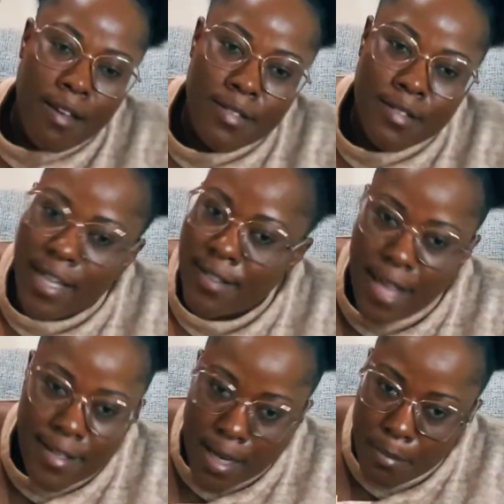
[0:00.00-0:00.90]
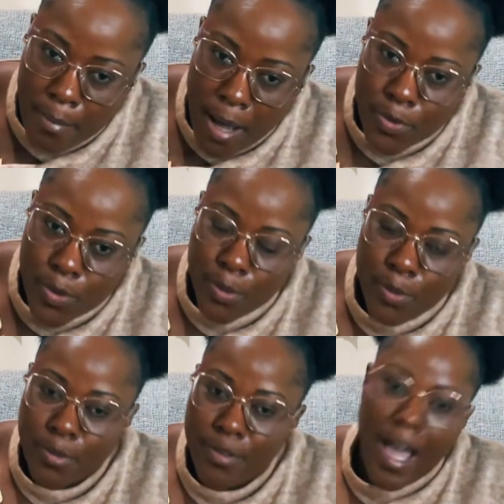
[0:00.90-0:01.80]
c'est ça seulement Mabdou.
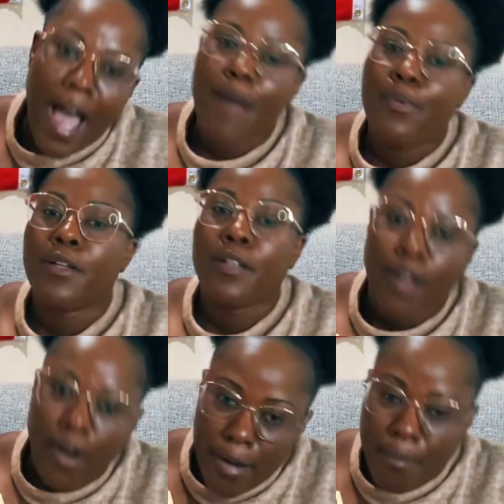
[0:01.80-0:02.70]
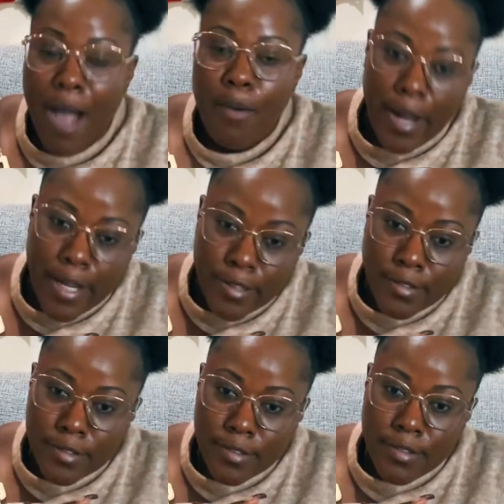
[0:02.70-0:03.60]
I will learn my way,
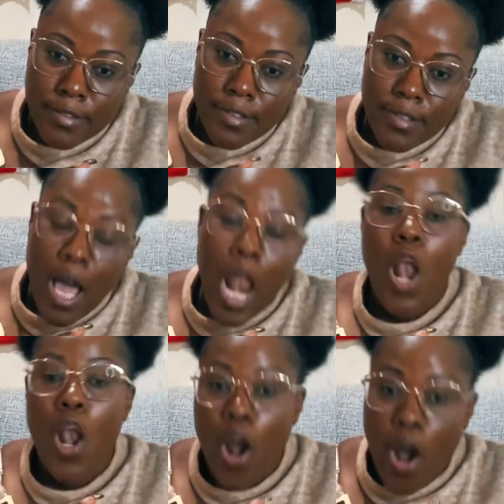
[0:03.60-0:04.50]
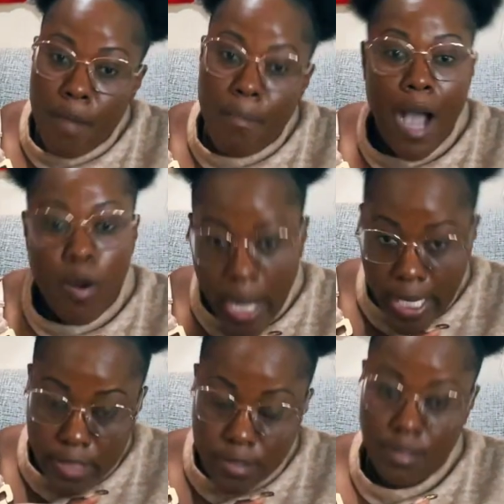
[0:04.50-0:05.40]
learn my
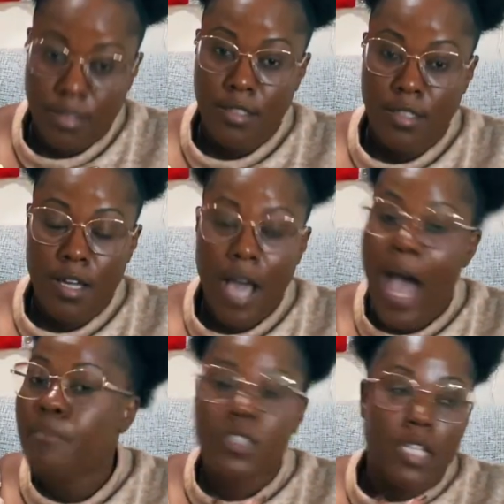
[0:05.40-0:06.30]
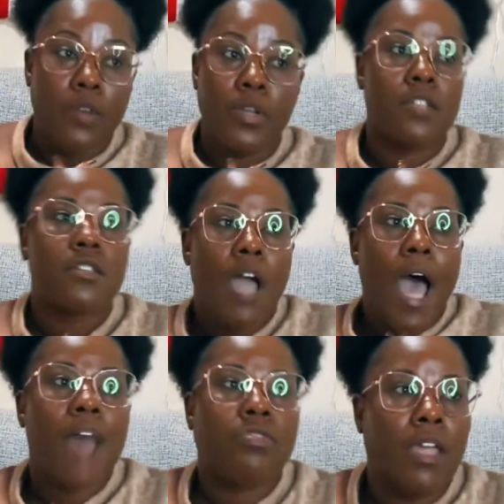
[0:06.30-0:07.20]
ways. I'm serious.
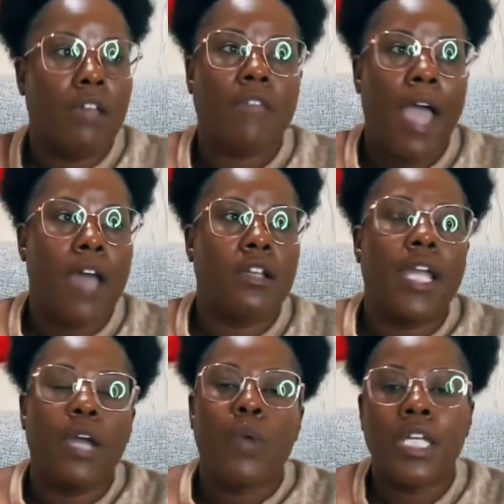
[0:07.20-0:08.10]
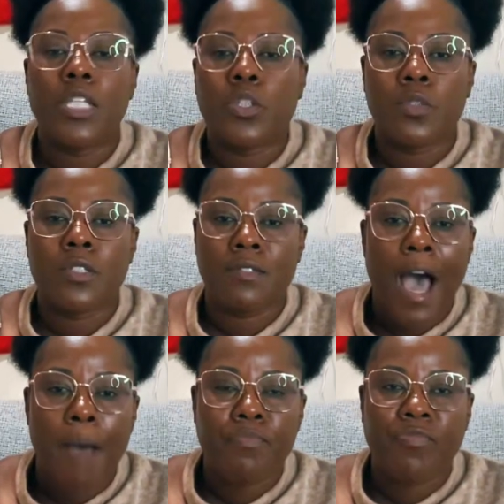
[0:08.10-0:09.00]
I think that we need to
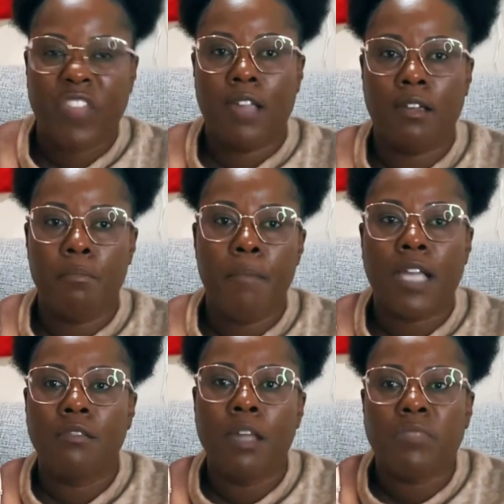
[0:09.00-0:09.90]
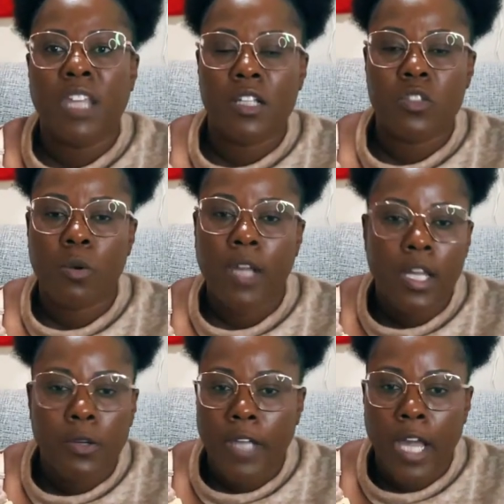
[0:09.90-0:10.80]
stop think making them think it's okay
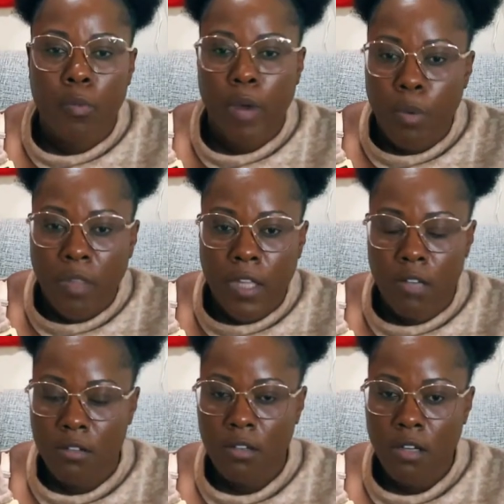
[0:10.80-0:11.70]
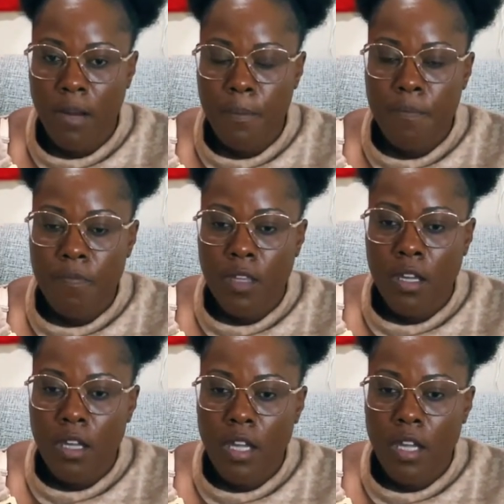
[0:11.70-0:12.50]
they could get away with it. Mm-hmm.